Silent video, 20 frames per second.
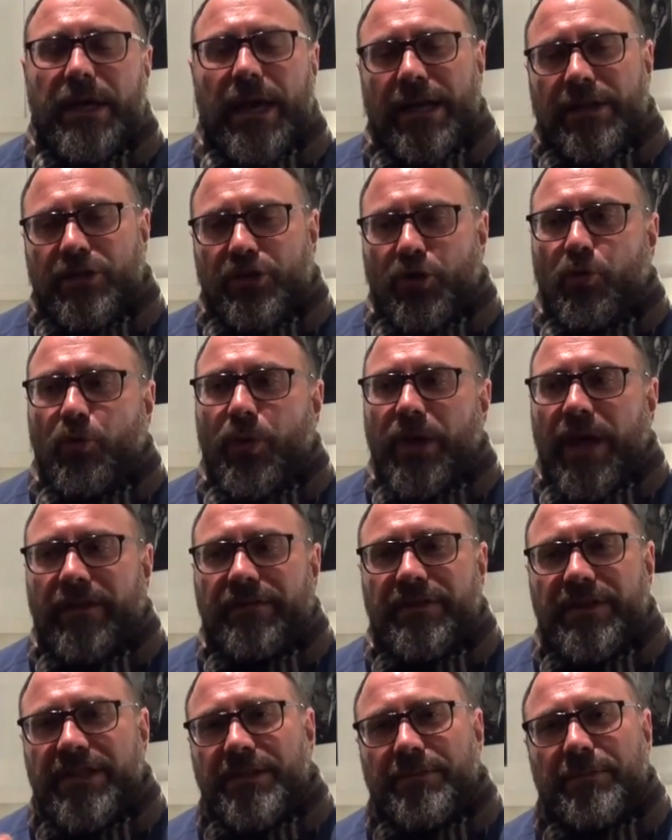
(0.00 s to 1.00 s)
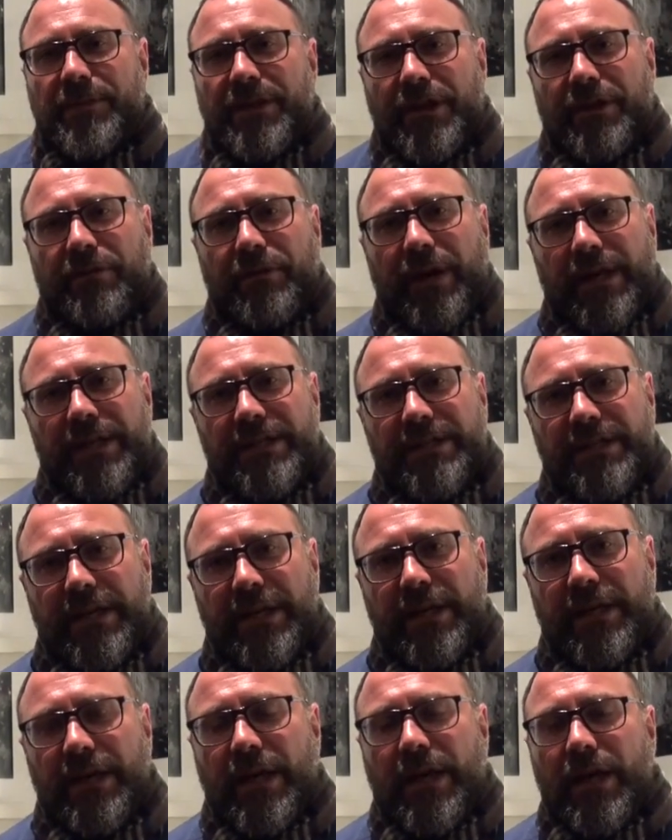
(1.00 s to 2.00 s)
and so we have this
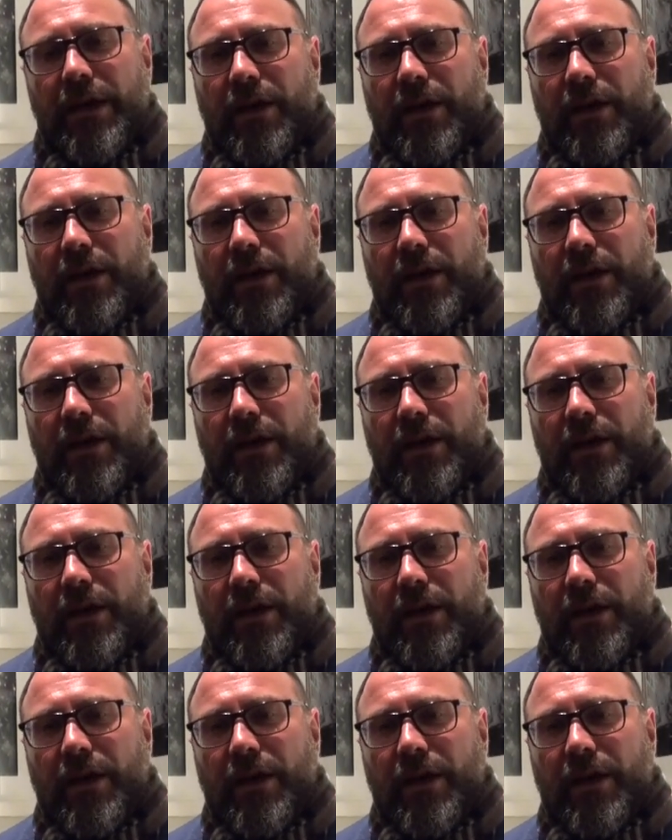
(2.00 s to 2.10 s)
minerality